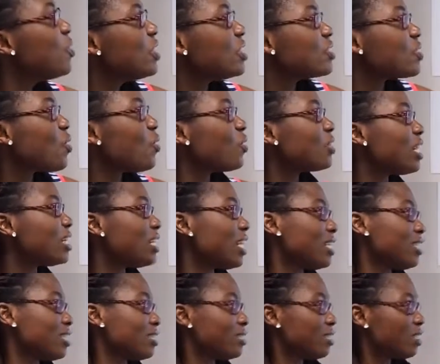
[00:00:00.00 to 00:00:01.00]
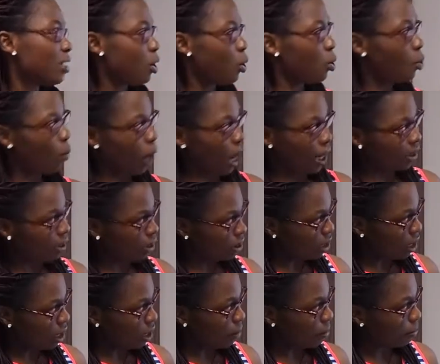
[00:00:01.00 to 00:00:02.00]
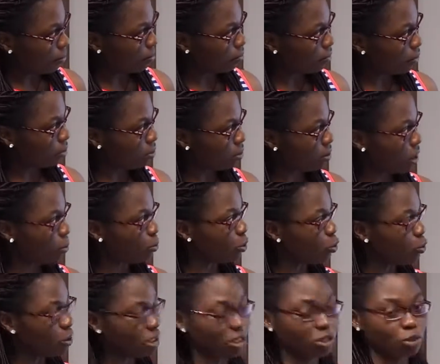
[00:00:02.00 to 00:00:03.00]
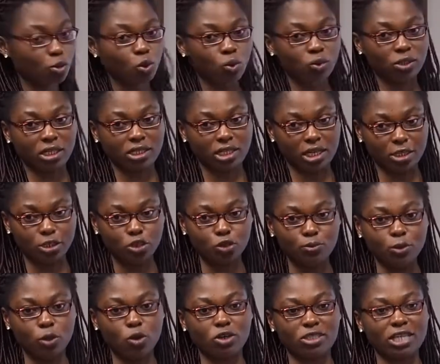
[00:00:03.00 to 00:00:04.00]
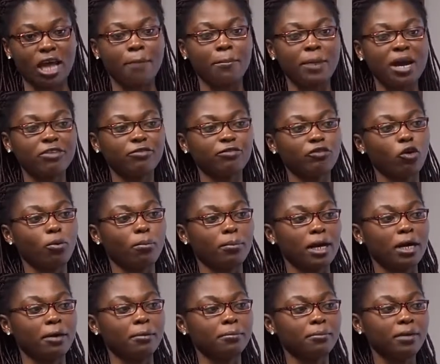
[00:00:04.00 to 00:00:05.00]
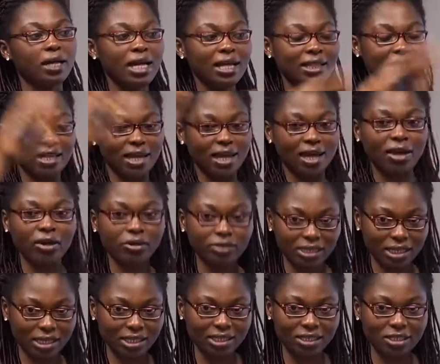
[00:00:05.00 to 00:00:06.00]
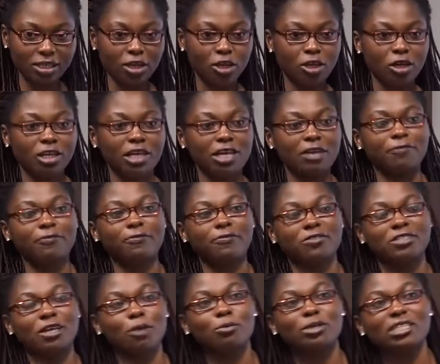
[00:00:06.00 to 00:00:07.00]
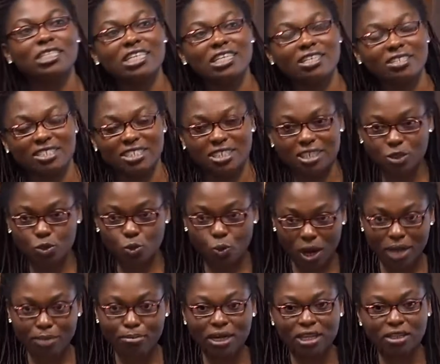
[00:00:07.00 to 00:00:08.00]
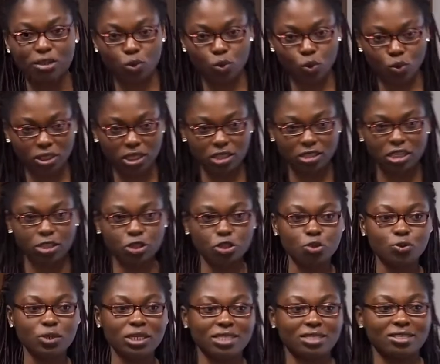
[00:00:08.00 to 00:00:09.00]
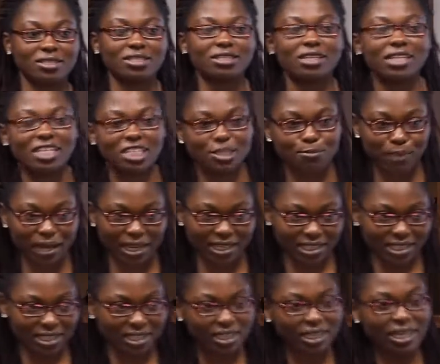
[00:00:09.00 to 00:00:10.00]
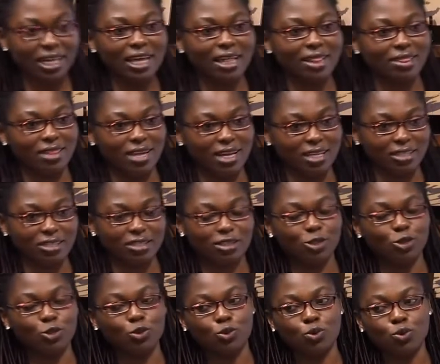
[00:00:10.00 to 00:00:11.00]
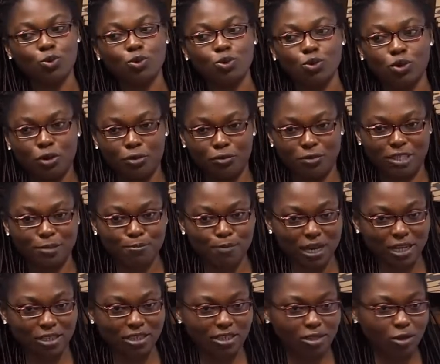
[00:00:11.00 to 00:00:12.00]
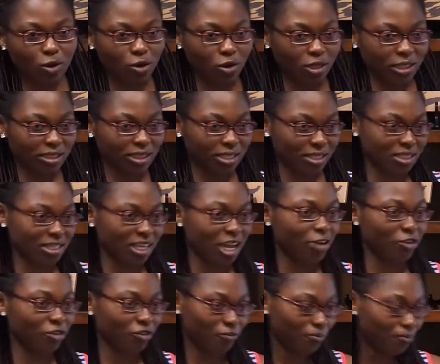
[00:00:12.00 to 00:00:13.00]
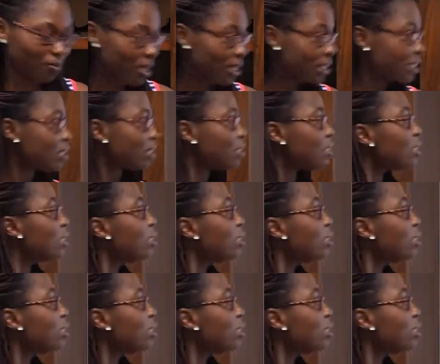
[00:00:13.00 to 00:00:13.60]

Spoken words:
is older than somebody who is just older than you, because apart from the eldest, if somebody is just 1 month older than you, it is still expected that you respect this kind of person.